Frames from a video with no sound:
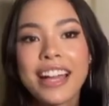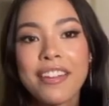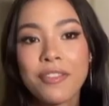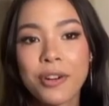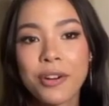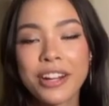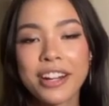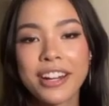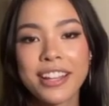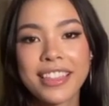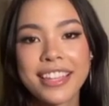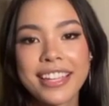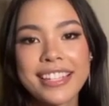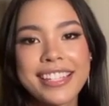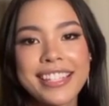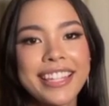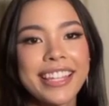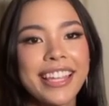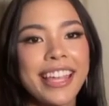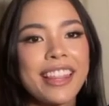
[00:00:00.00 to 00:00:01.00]
I've ordered
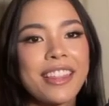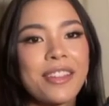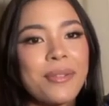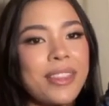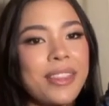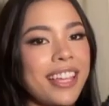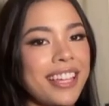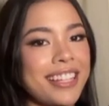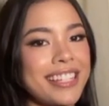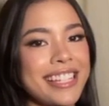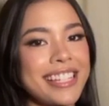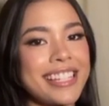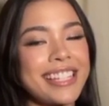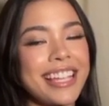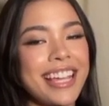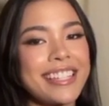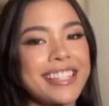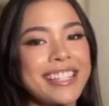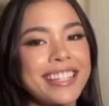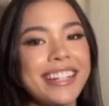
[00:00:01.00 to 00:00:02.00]
this together with its
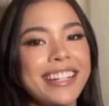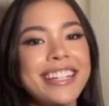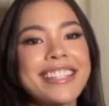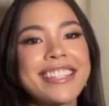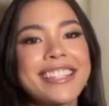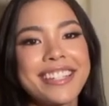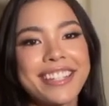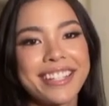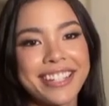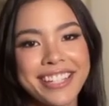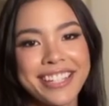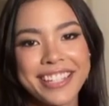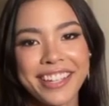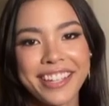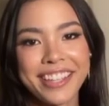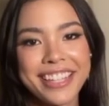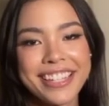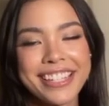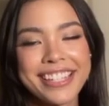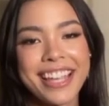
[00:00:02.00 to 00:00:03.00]
accessories just
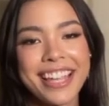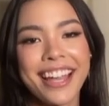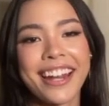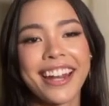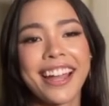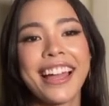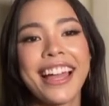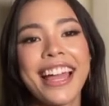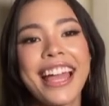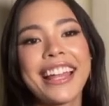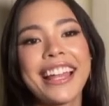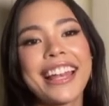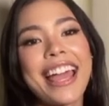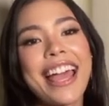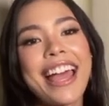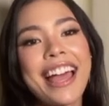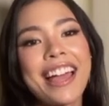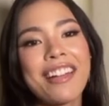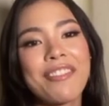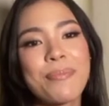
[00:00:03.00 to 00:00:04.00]
on Lazada,
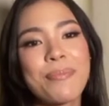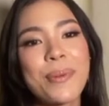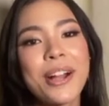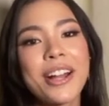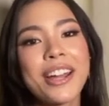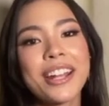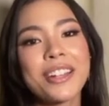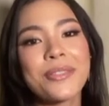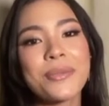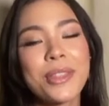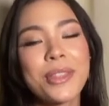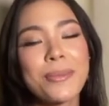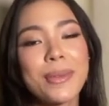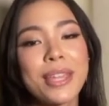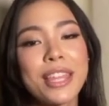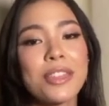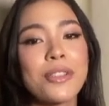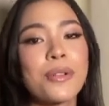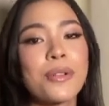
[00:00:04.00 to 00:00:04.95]
and I've brought it with me